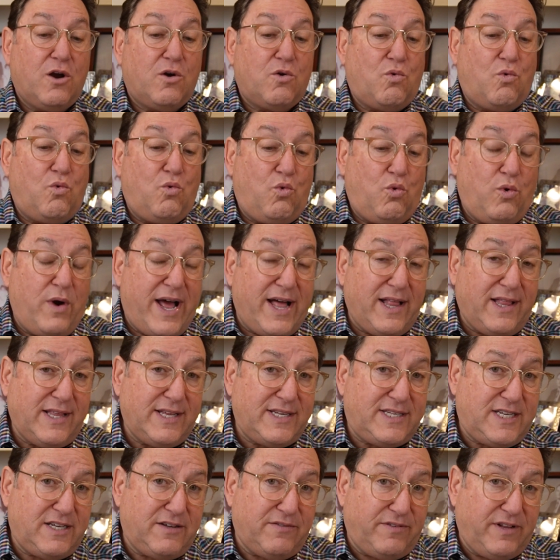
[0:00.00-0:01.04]

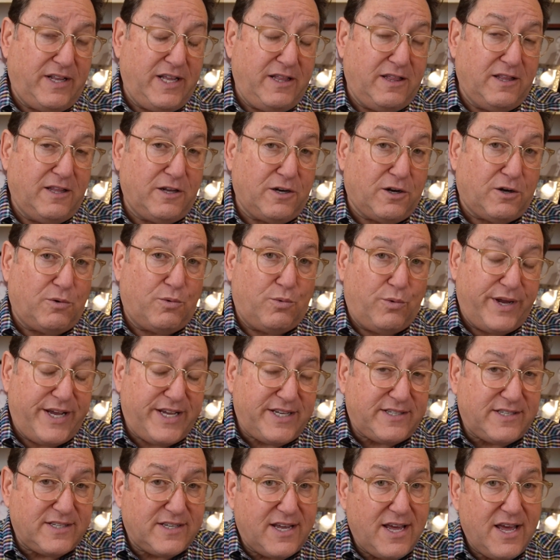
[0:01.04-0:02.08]
relatively little
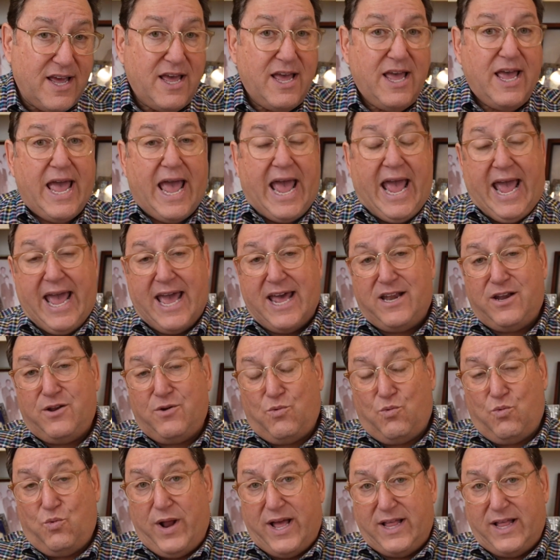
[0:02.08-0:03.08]
risk and